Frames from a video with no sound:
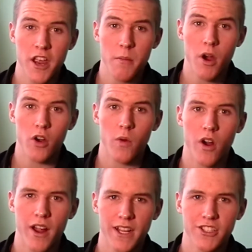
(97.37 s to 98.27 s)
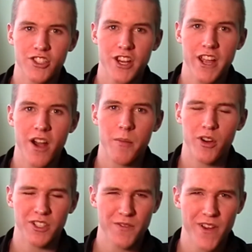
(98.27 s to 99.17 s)
Nate Marquardt against Jake
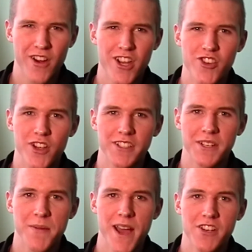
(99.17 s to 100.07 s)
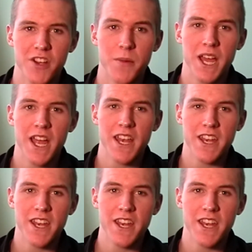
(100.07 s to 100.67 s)
Ellenberger is a very interesting matchup.